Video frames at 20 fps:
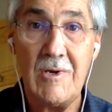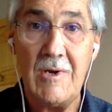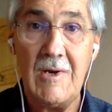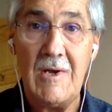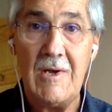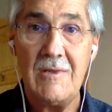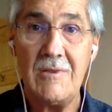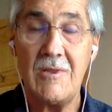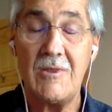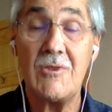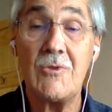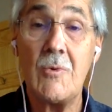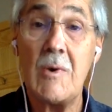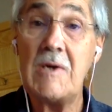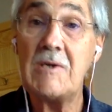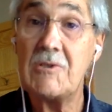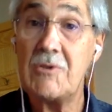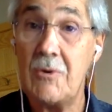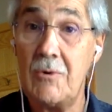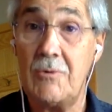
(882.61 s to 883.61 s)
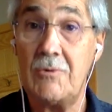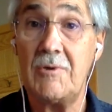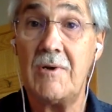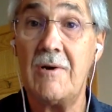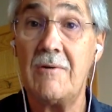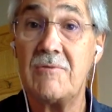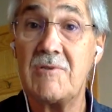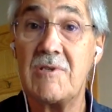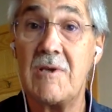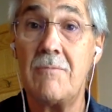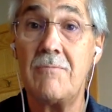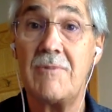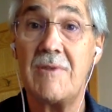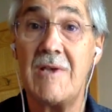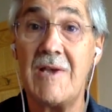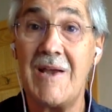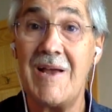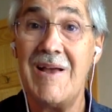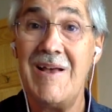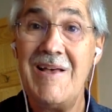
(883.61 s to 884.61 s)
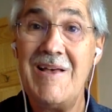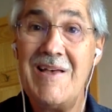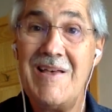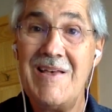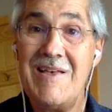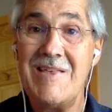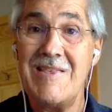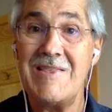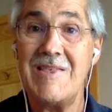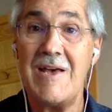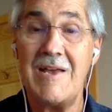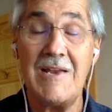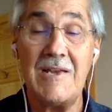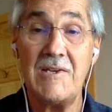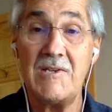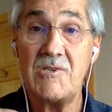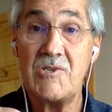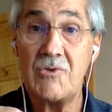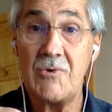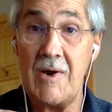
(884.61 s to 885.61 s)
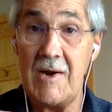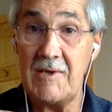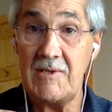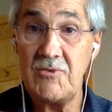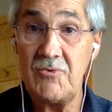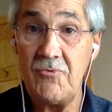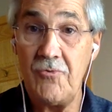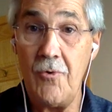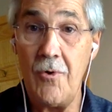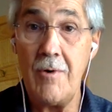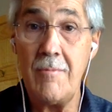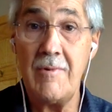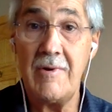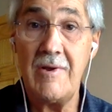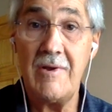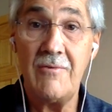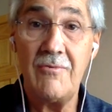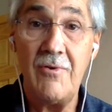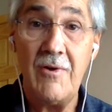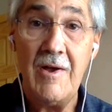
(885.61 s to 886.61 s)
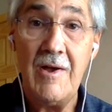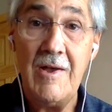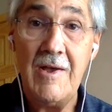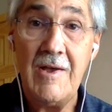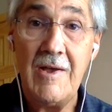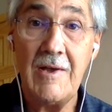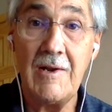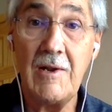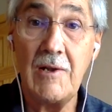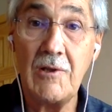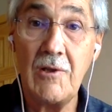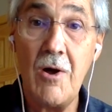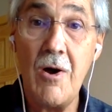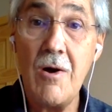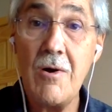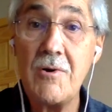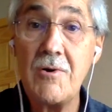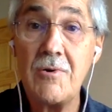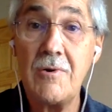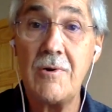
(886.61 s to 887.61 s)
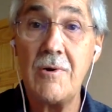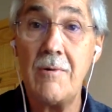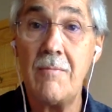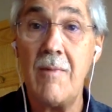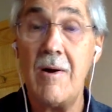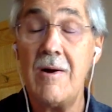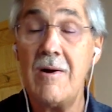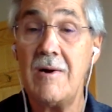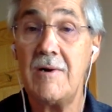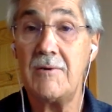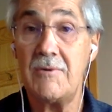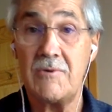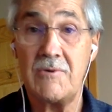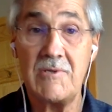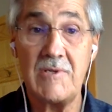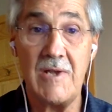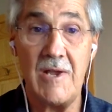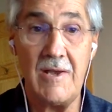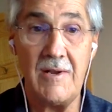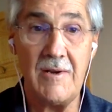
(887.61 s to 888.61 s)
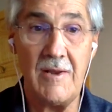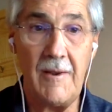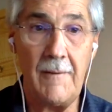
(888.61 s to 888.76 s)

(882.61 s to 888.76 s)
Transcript: the threshold of something that is transformative in a long-term understanding,